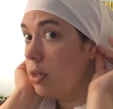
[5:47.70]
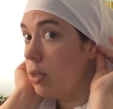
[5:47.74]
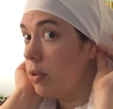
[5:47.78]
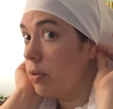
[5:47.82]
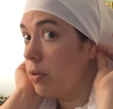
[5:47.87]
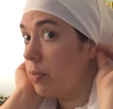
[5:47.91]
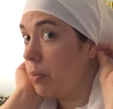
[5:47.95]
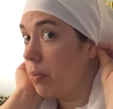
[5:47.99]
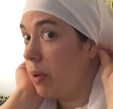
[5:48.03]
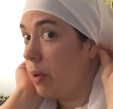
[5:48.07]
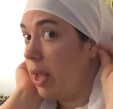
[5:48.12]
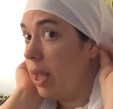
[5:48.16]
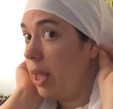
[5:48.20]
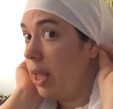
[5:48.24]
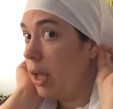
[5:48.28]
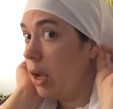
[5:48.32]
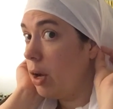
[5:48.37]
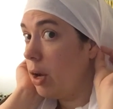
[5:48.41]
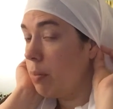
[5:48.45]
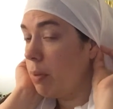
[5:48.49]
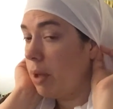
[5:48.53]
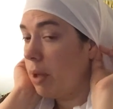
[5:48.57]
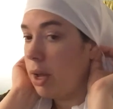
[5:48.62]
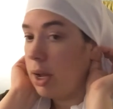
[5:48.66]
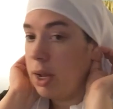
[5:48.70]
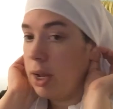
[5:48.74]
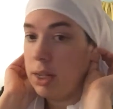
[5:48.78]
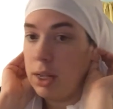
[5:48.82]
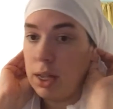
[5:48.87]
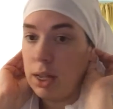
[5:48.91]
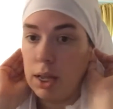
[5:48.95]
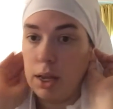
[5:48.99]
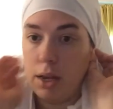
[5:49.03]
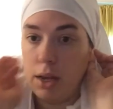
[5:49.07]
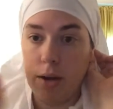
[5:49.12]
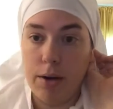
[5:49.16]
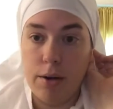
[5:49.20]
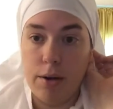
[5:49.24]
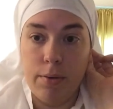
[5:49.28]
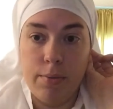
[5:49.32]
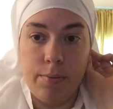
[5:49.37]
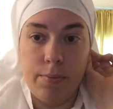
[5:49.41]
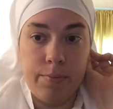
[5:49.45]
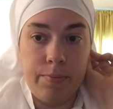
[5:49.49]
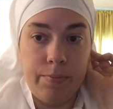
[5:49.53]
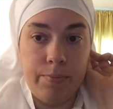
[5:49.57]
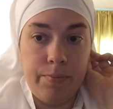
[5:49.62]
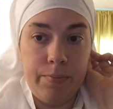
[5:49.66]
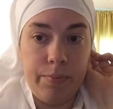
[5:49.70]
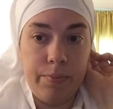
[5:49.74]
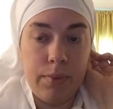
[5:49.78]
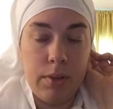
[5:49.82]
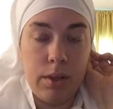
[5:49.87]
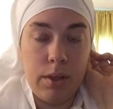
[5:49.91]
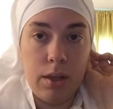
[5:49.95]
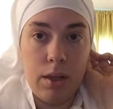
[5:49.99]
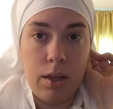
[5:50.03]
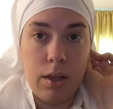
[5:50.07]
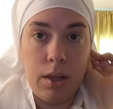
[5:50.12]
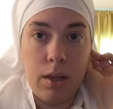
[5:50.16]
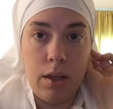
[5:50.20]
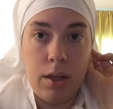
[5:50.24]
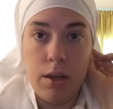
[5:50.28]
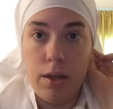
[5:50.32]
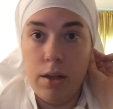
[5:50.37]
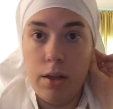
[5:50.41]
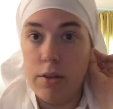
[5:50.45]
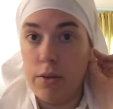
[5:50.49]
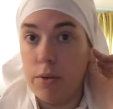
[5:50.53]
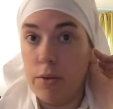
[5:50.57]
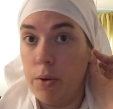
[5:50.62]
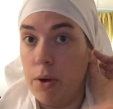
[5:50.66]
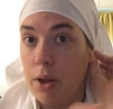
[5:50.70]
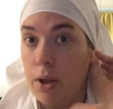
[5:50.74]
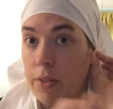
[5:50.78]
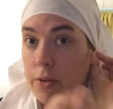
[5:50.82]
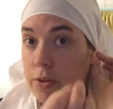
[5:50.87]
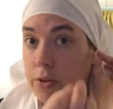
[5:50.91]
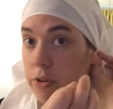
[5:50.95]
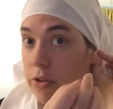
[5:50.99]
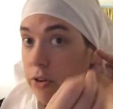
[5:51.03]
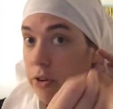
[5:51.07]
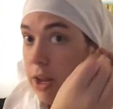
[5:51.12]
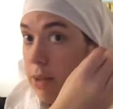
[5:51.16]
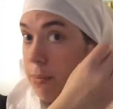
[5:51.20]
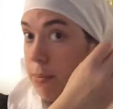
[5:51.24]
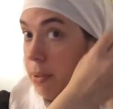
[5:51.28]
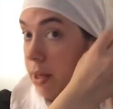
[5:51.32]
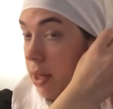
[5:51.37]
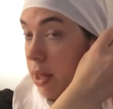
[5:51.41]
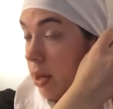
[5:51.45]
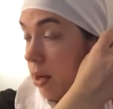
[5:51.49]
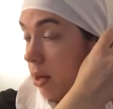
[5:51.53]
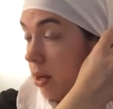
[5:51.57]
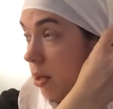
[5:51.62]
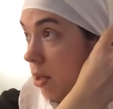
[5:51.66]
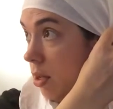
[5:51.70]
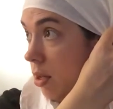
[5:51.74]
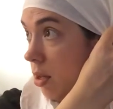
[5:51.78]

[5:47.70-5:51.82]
So right here behind the ear. So another straight pin